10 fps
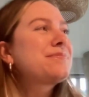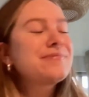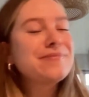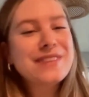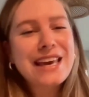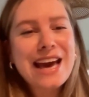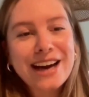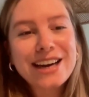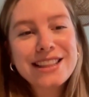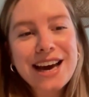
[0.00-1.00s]
I'll
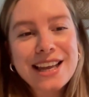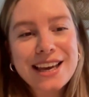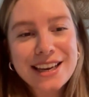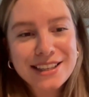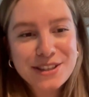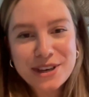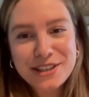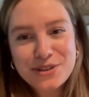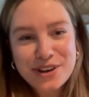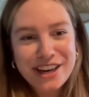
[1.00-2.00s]
cut that in.
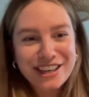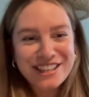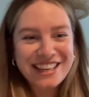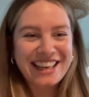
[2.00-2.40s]
It's 3 years.